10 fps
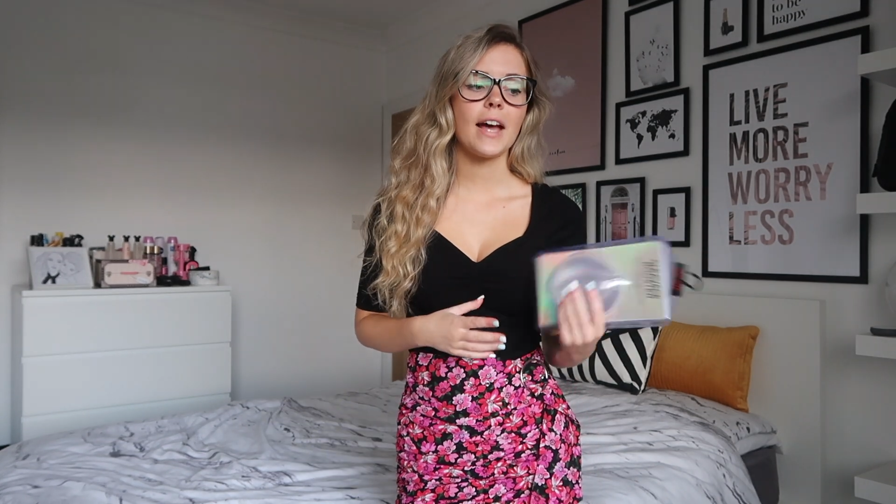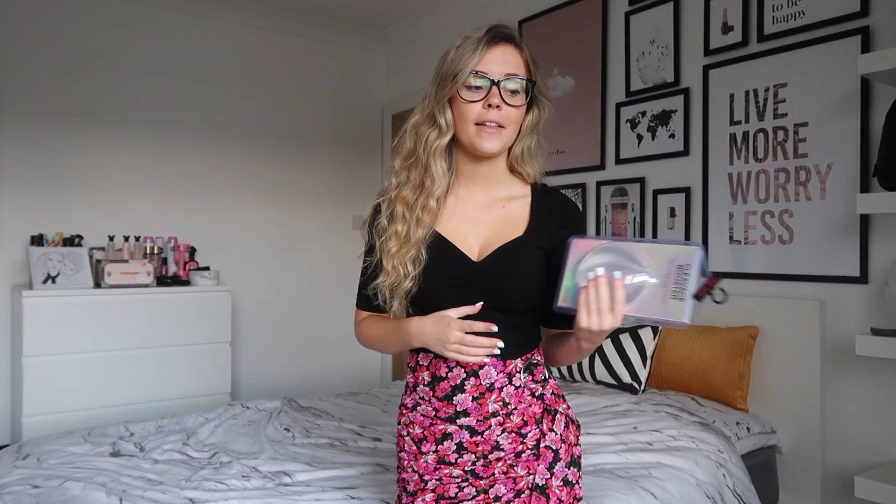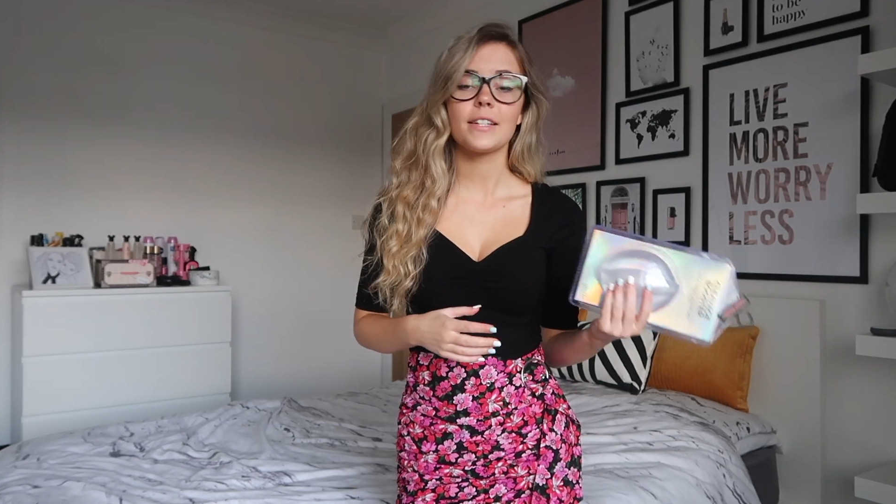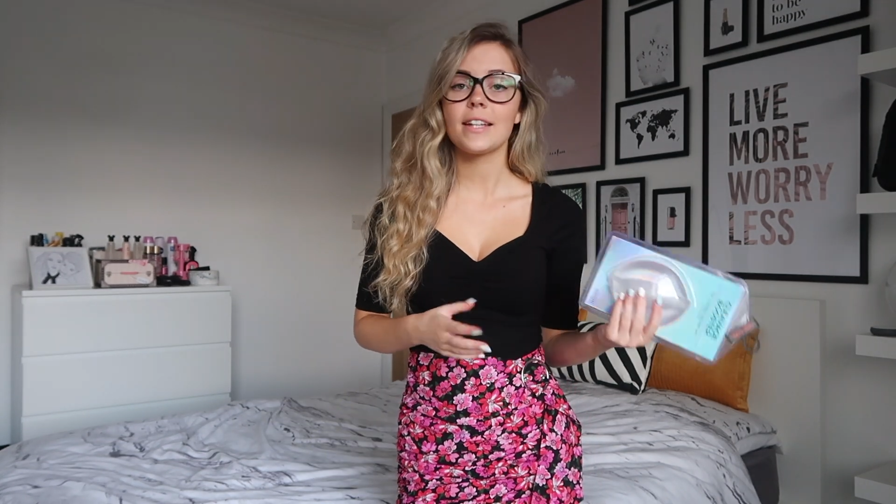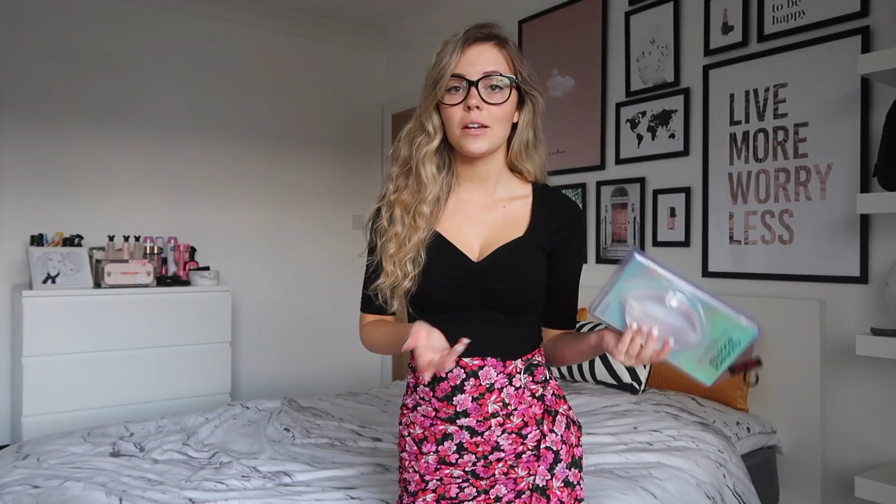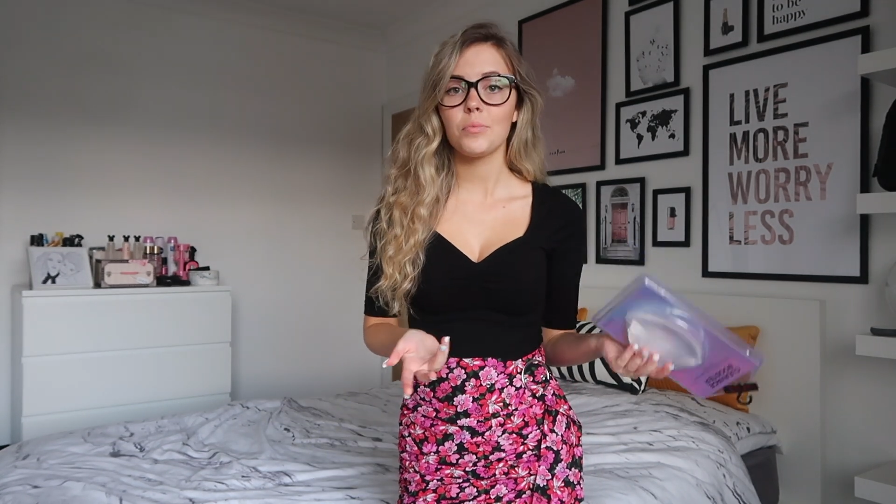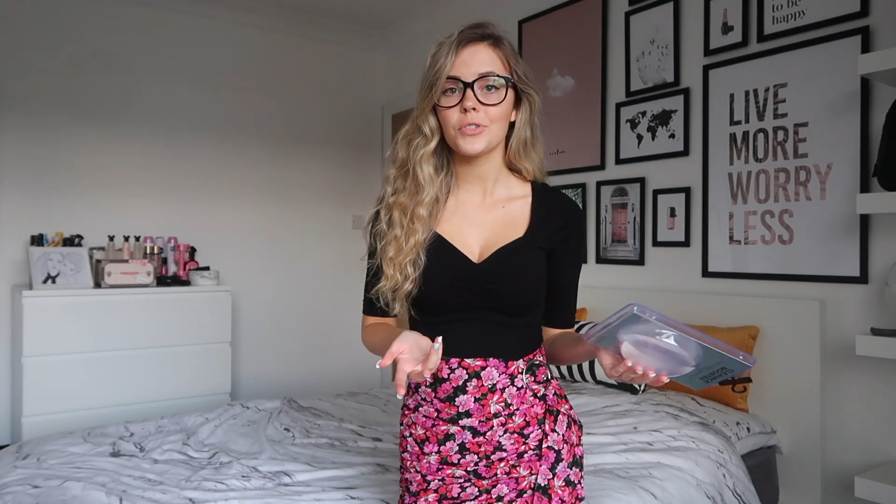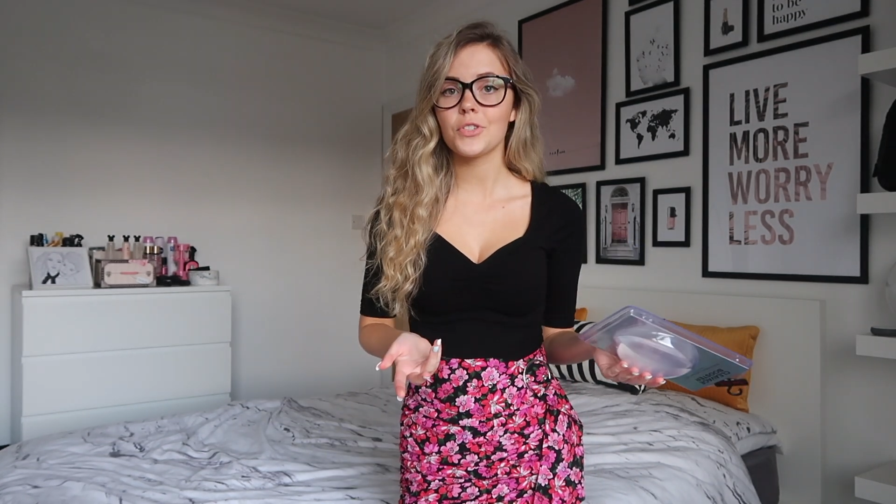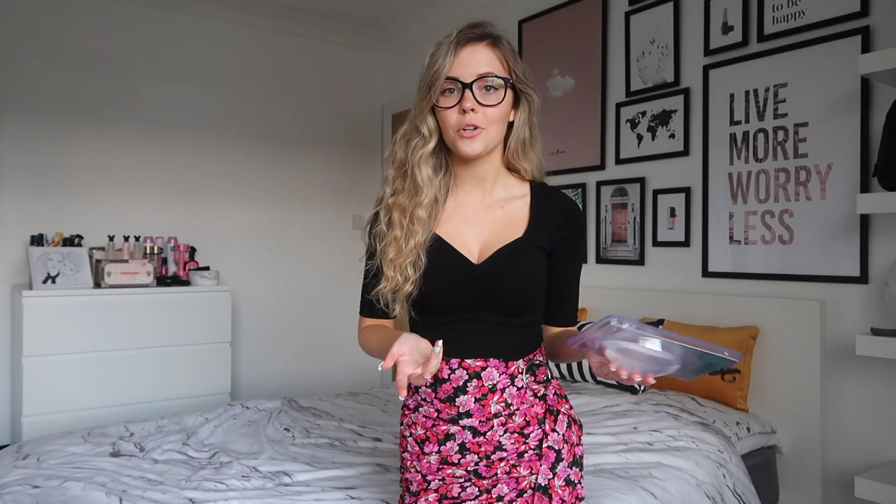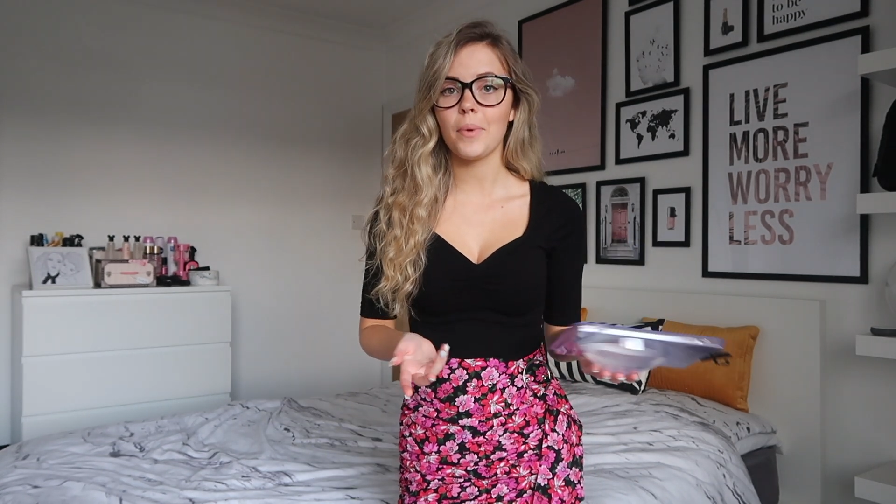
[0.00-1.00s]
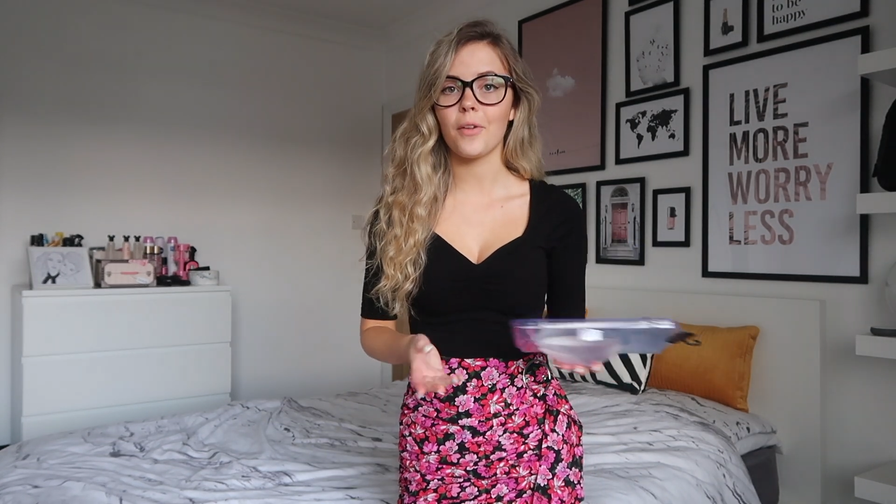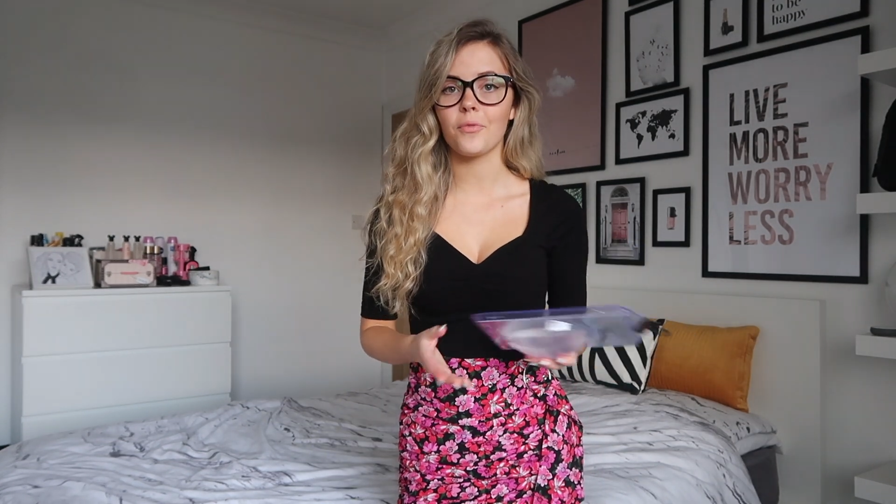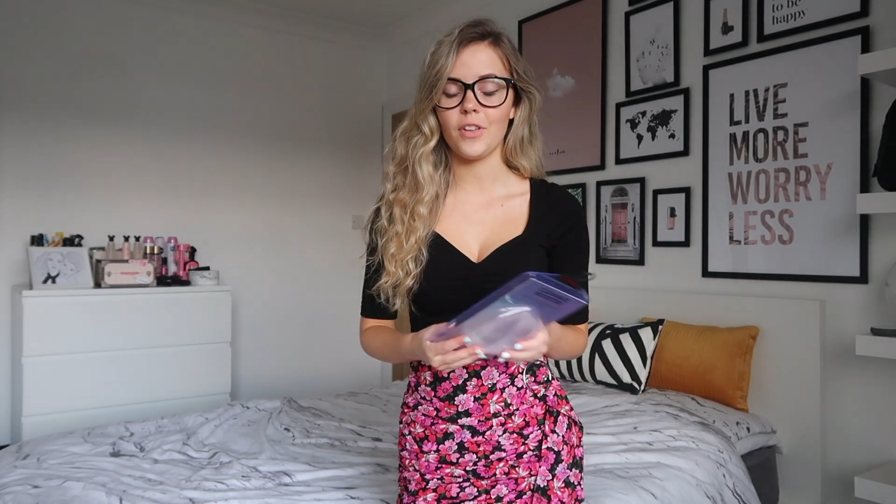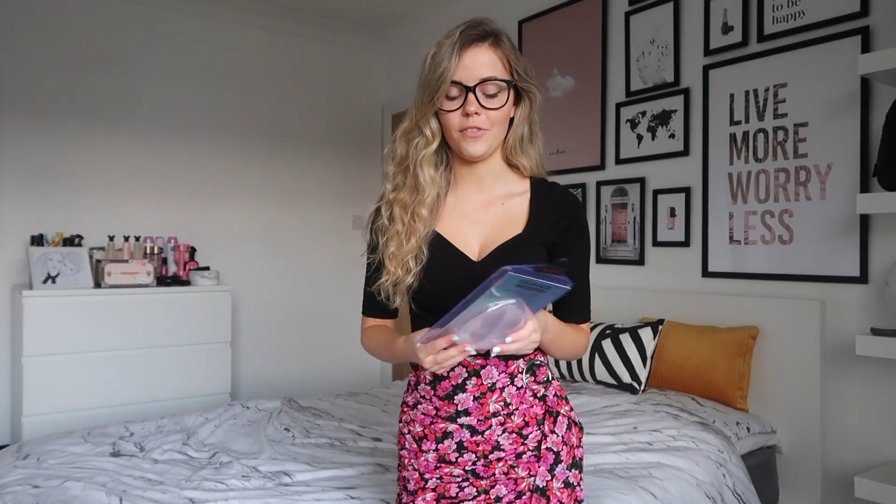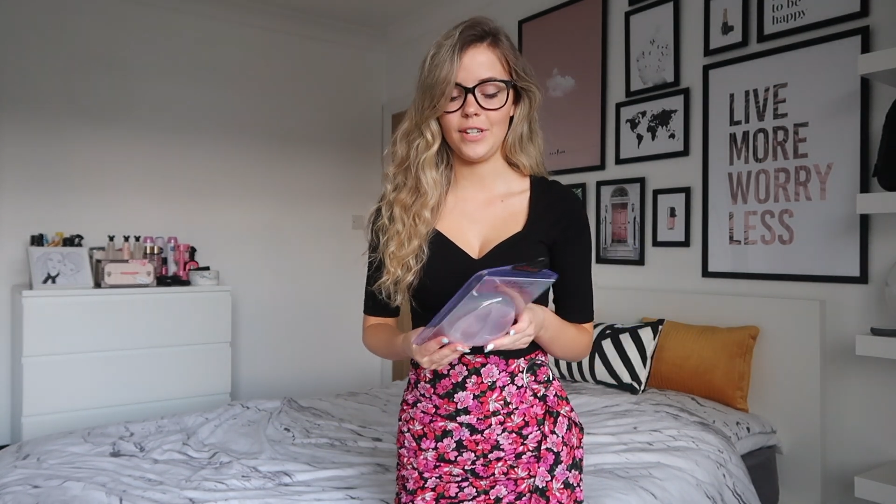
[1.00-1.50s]
and the tape was
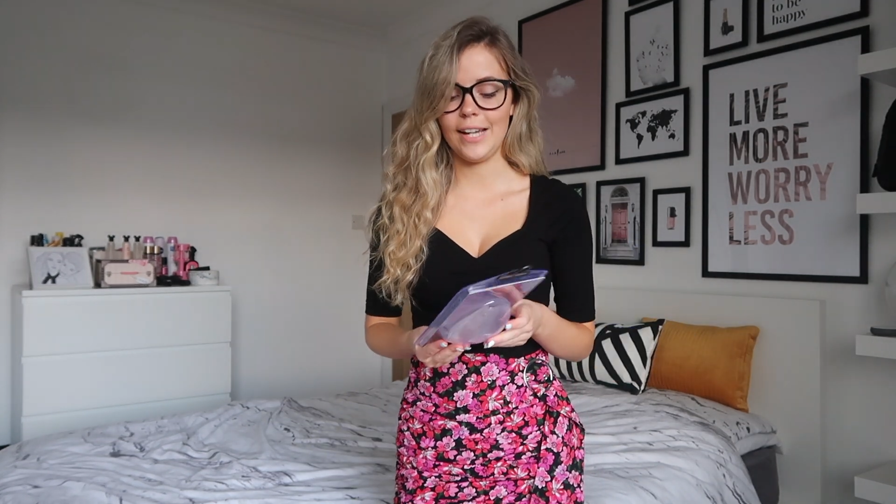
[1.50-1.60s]
£2.50